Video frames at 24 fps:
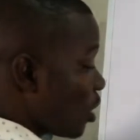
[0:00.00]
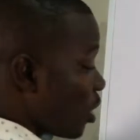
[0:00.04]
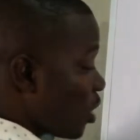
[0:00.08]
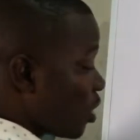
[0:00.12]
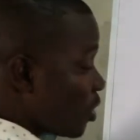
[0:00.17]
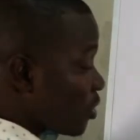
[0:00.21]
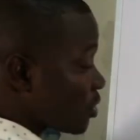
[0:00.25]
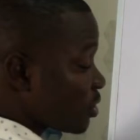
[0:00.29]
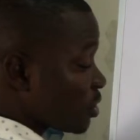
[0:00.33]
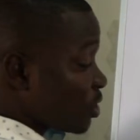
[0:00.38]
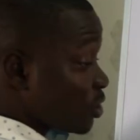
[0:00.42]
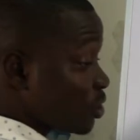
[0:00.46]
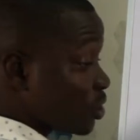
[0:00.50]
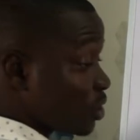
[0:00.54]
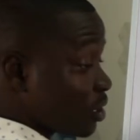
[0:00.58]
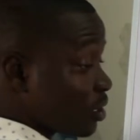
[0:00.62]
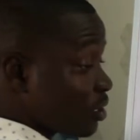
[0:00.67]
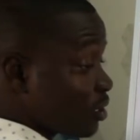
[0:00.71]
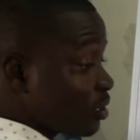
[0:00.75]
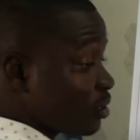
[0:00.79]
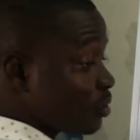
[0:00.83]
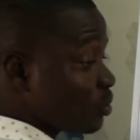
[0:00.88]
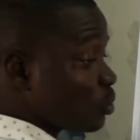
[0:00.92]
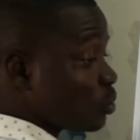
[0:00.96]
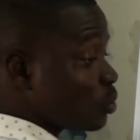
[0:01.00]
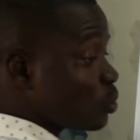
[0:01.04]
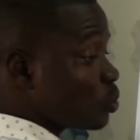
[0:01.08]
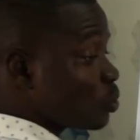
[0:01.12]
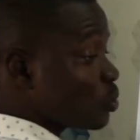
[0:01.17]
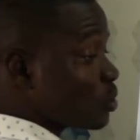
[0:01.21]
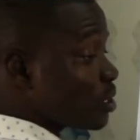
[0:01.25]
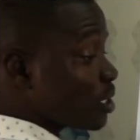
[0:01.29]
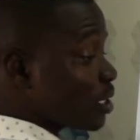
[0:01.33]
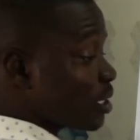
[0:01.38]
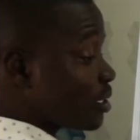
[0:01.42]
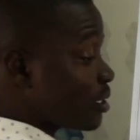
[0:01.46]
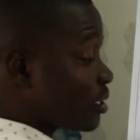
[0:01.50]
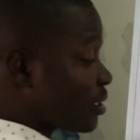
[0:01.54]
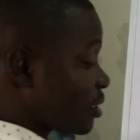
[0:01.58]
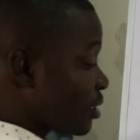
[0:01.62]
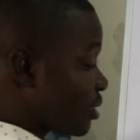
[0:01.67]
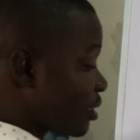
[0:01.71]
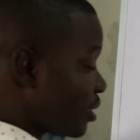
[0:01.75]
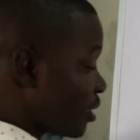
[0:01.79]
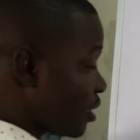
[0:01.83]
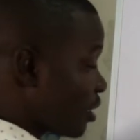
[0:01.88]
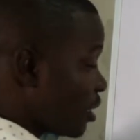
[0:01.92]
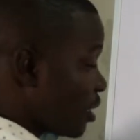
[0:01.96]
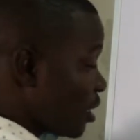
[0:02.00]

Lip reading: oxygen, 2, 6.